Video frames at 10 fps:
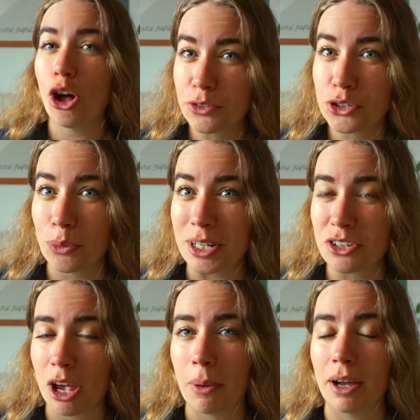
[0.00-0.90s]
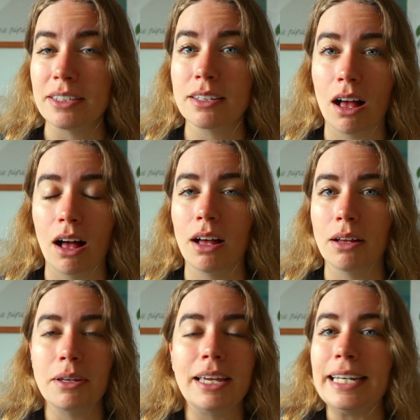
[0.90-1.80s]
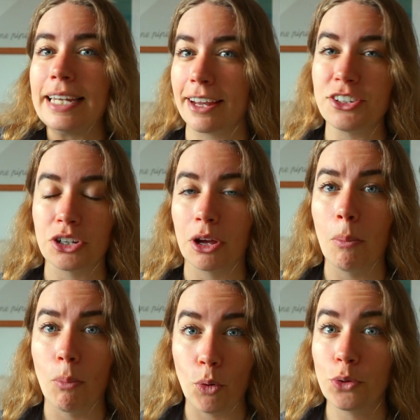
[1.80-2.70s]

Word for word: Offshore wind turbines are in nature more